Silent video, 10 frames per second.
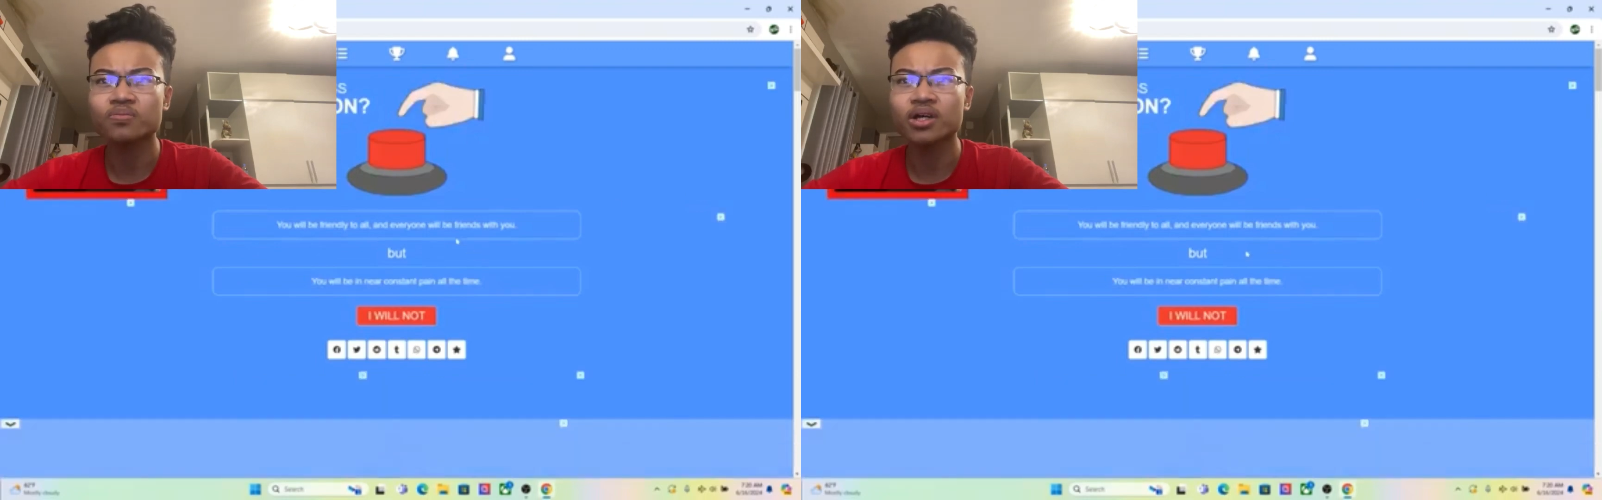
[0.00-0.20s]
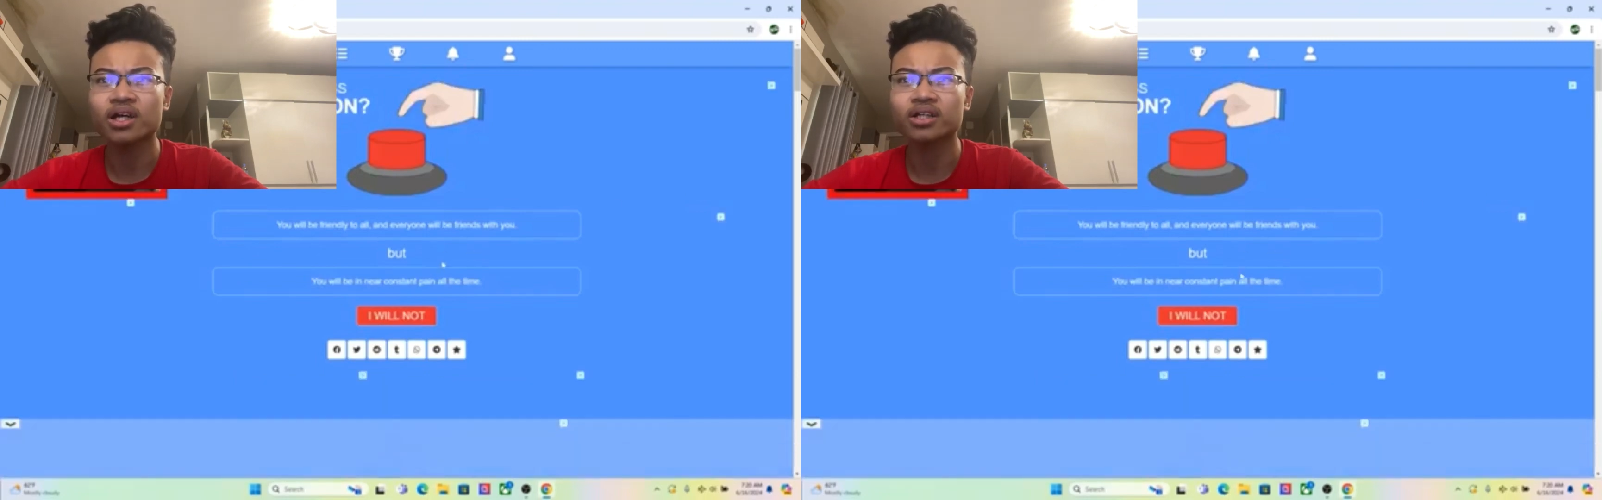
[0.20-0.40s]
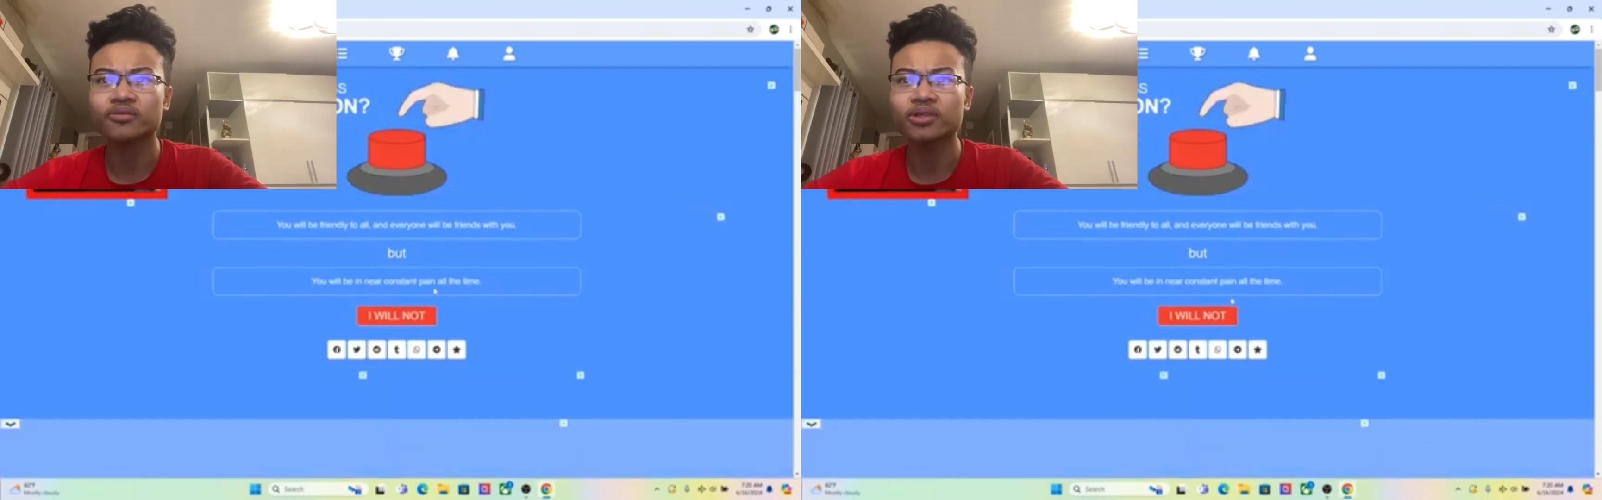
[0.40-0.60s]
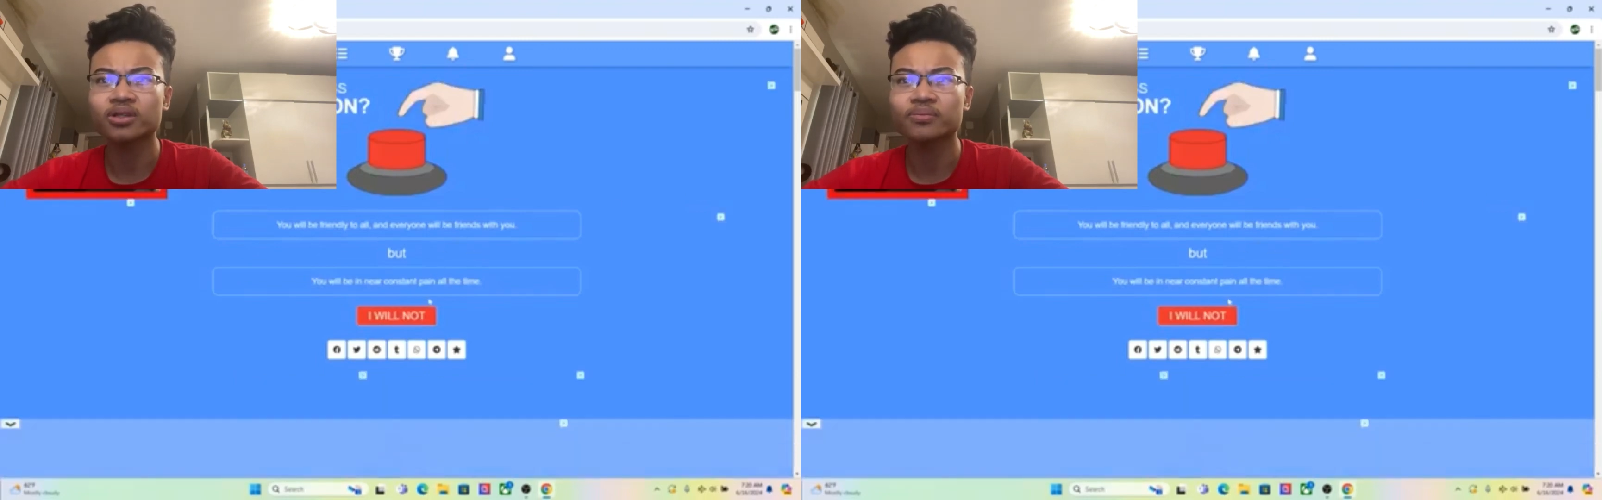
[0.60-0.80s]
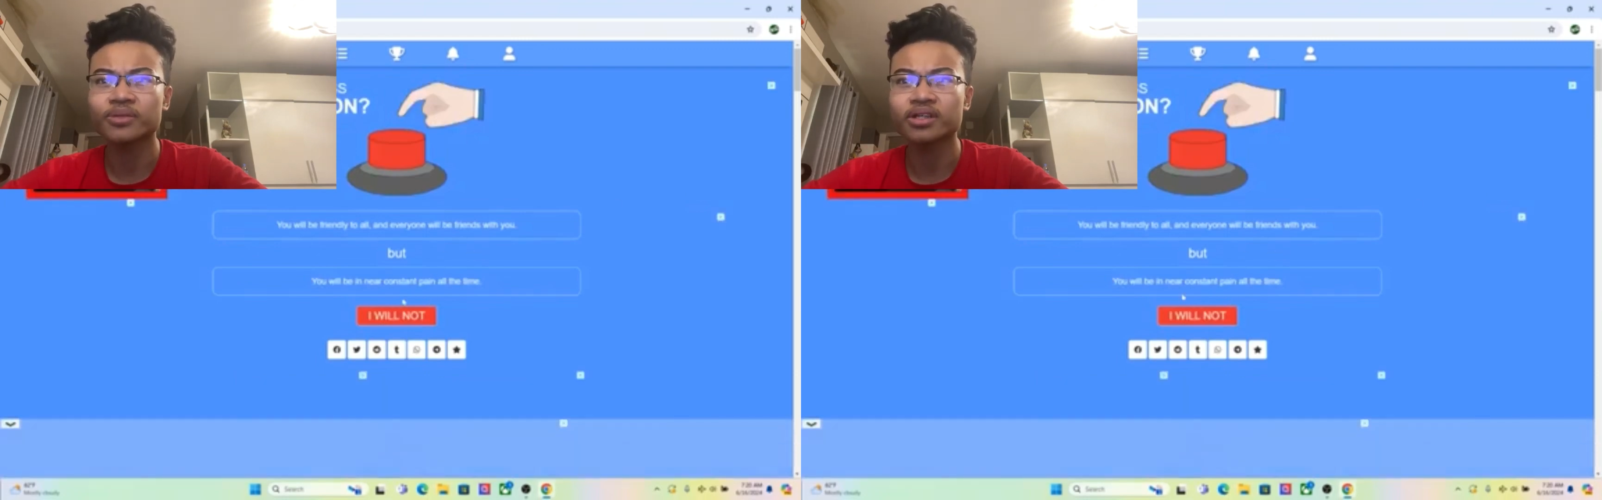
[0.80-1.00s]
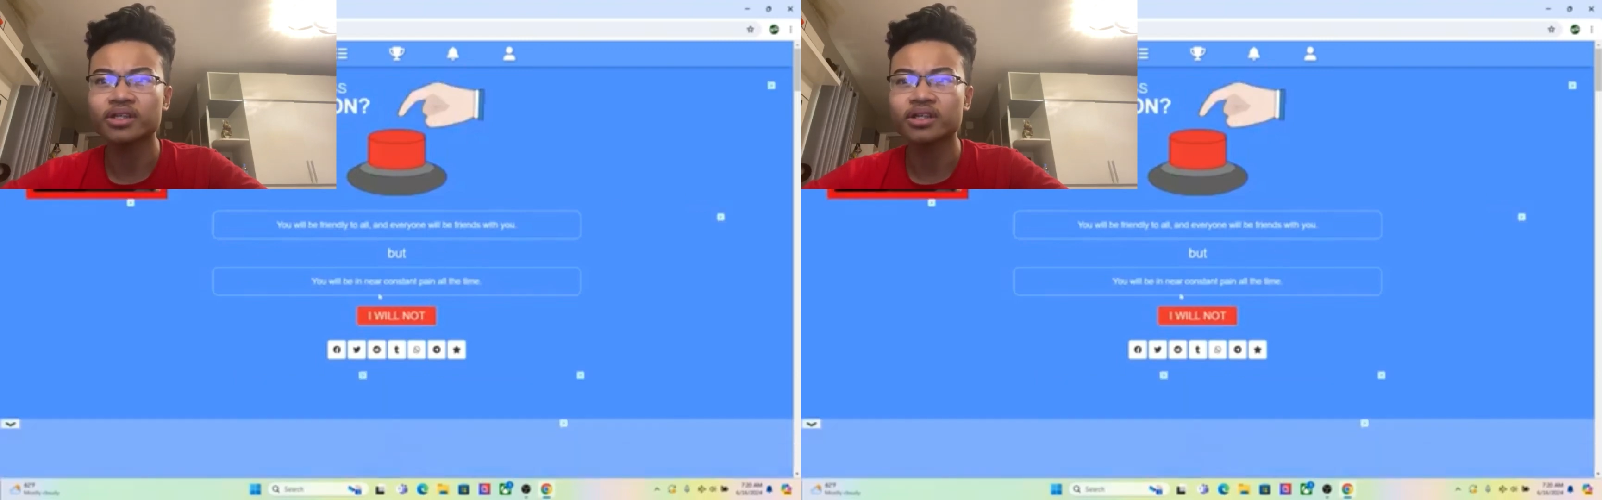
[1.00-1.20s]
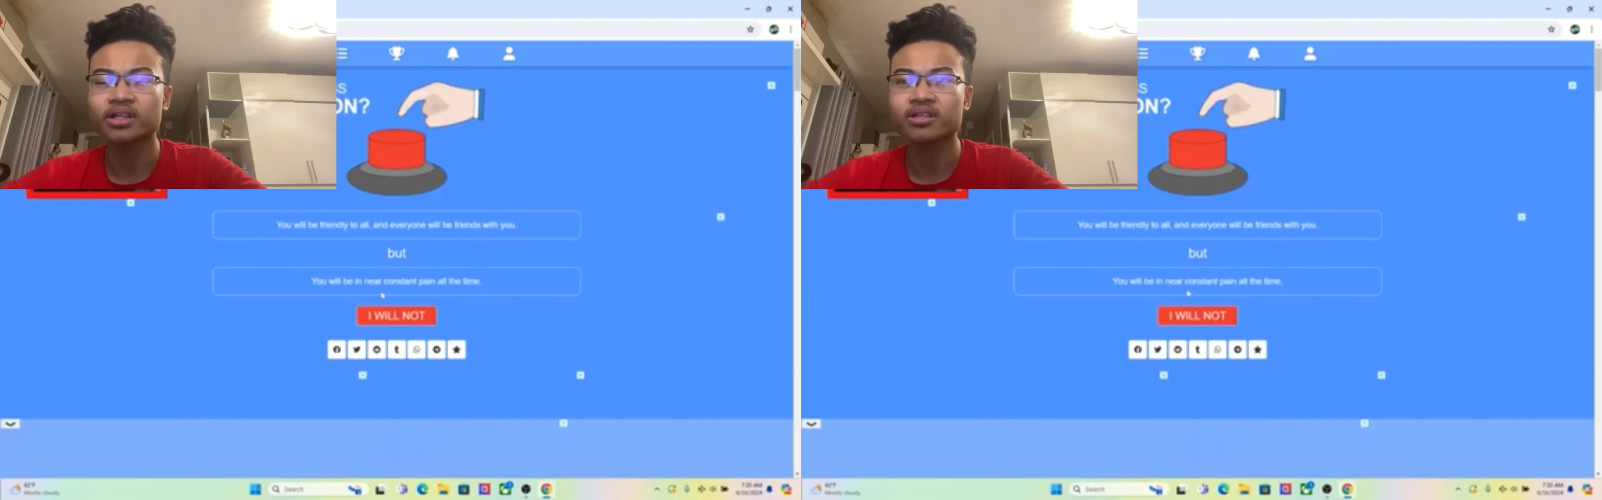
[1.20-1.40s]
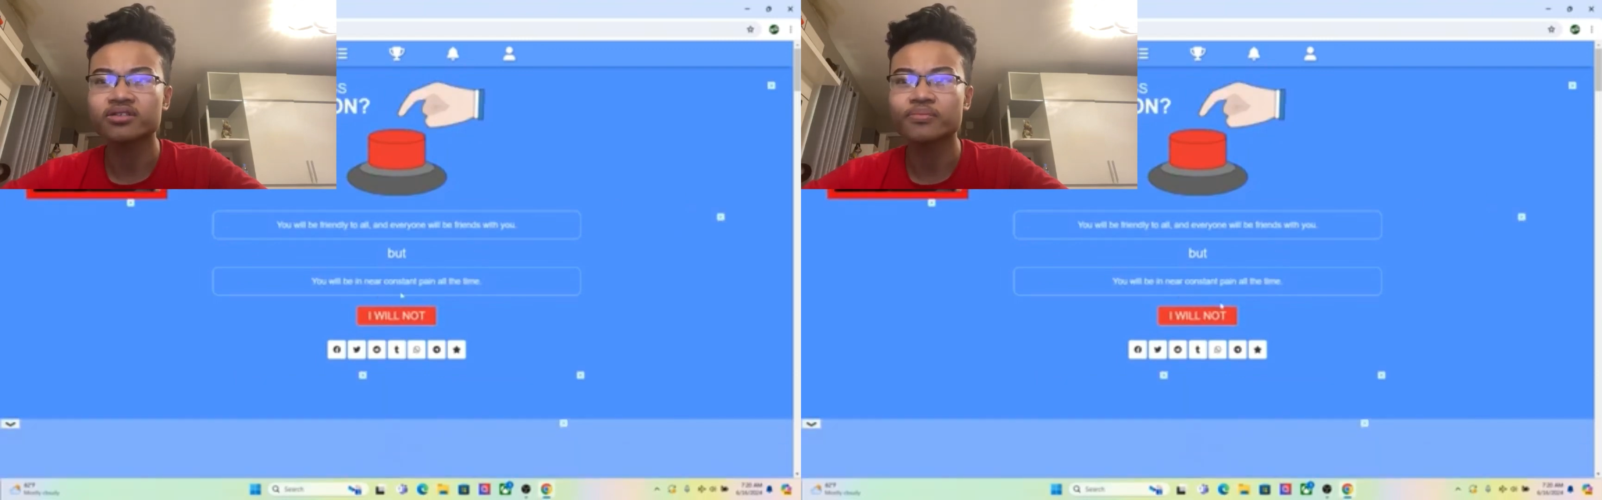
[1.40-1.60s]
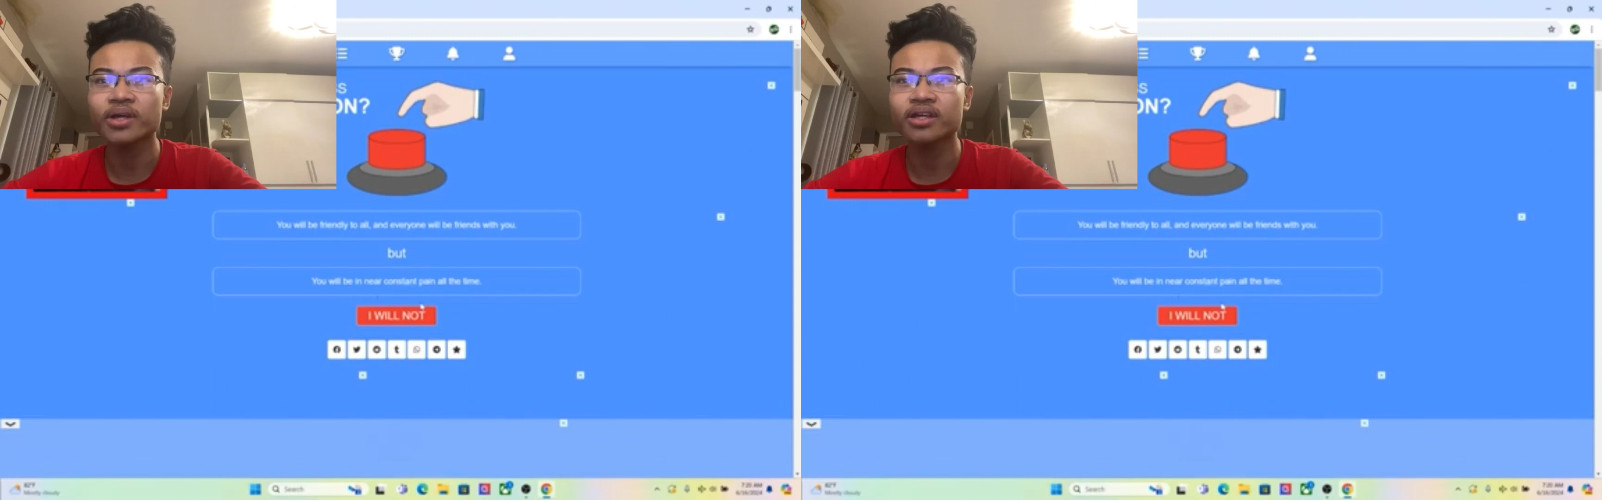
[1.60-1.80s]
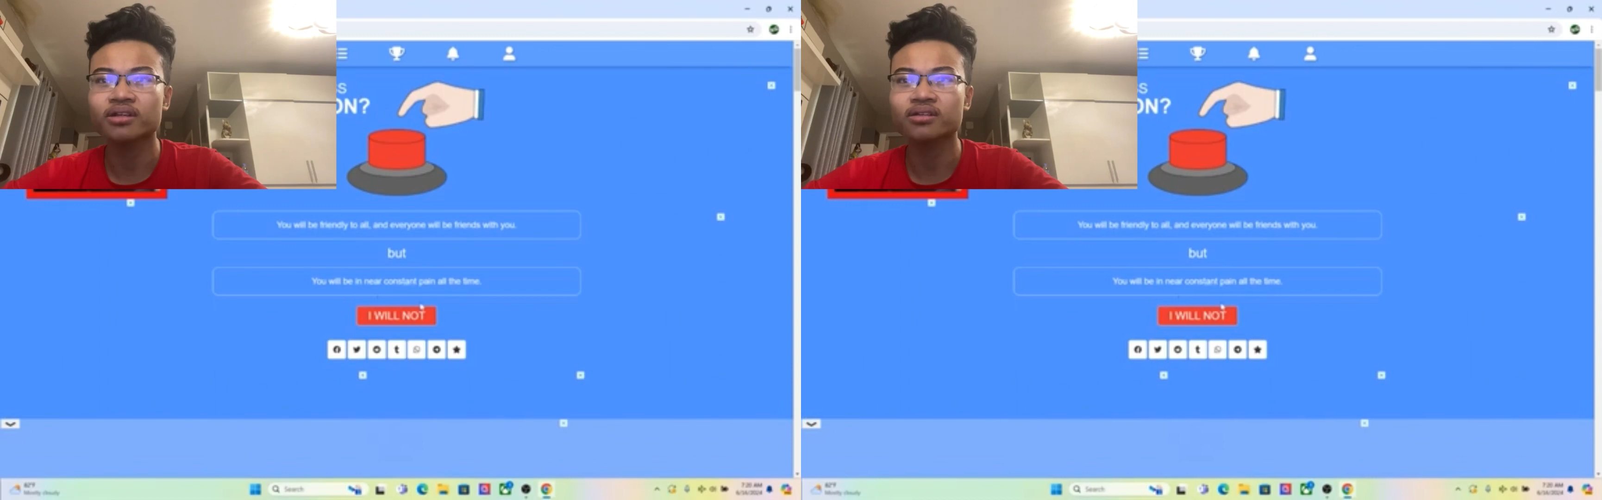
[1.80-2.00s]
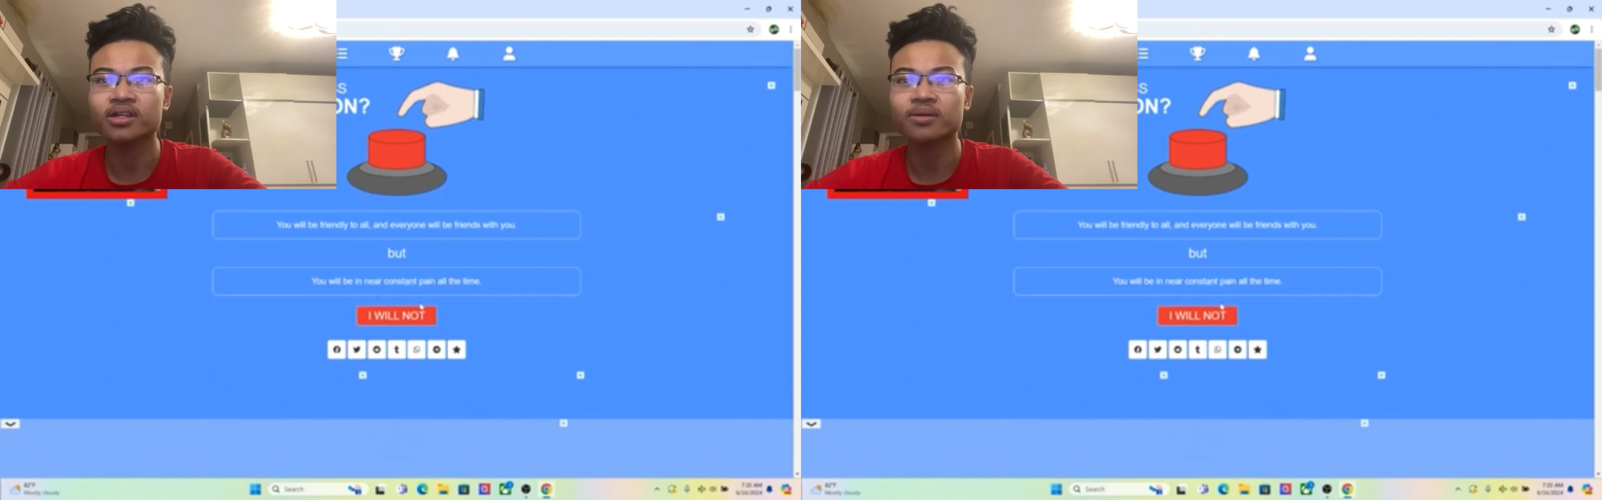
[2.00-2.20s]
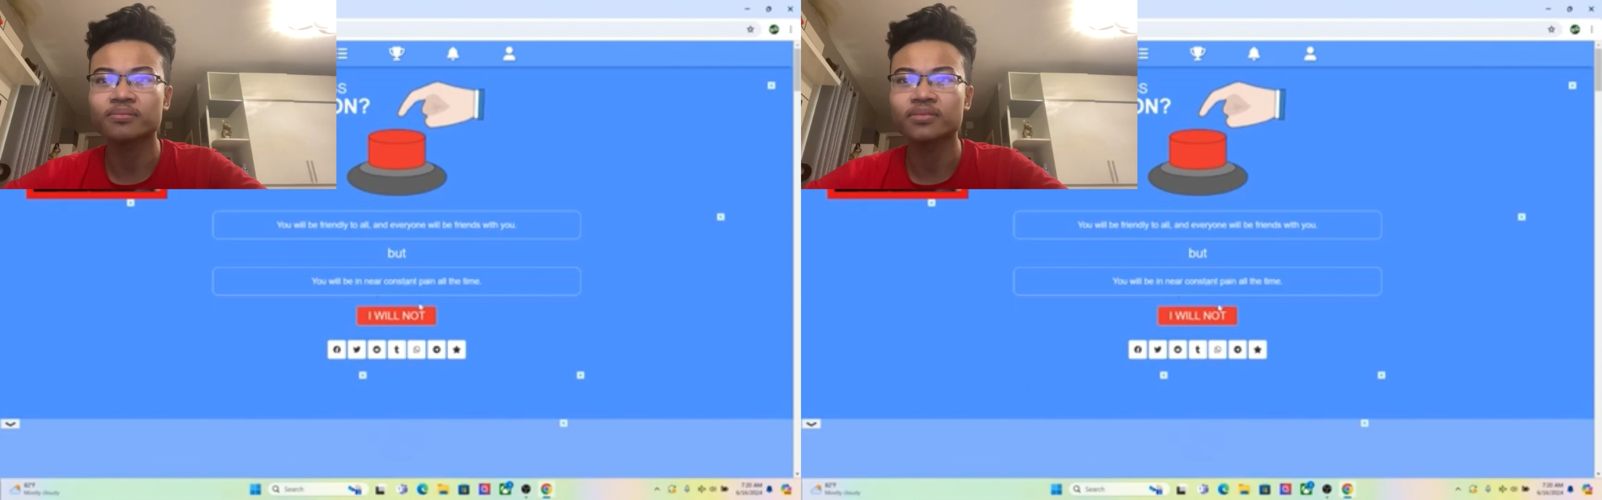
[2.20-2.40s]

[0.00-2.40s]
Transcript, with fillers: but it will be near constant pain all the time.